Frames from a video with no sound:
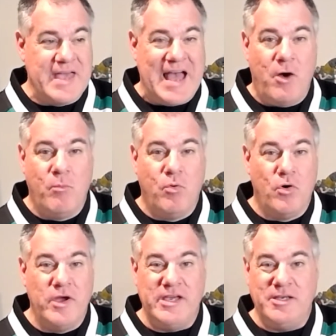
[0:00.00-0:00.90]

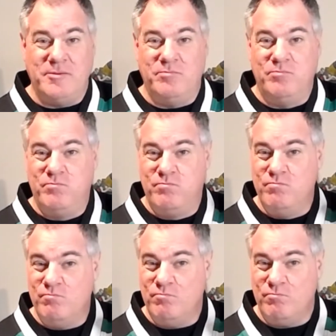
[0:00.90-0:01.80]
cowboy,
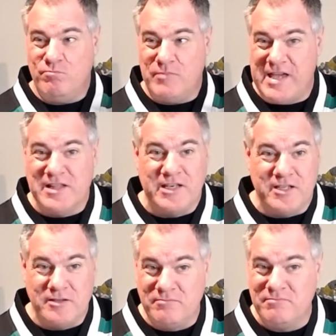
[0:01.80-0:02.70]

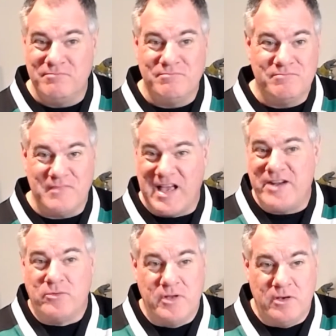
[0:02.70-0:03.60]
alien,
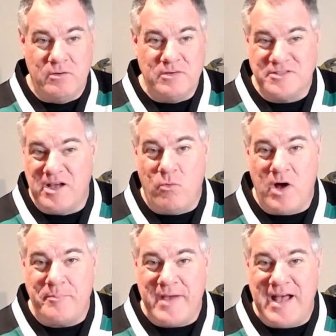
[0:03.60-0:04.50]
I don't know, it's not
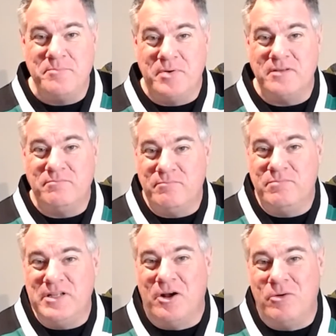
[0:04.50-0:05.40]
Wattpad, but
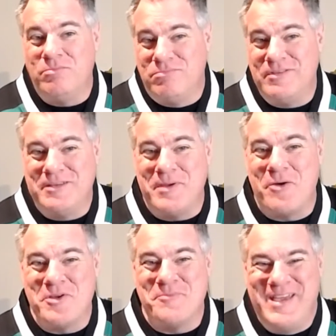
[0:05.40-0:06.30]

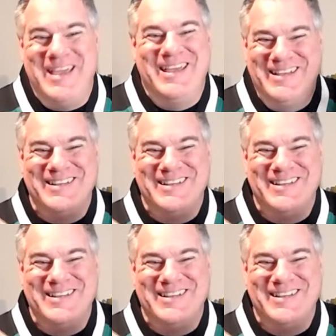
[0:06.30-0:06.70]
bear with me.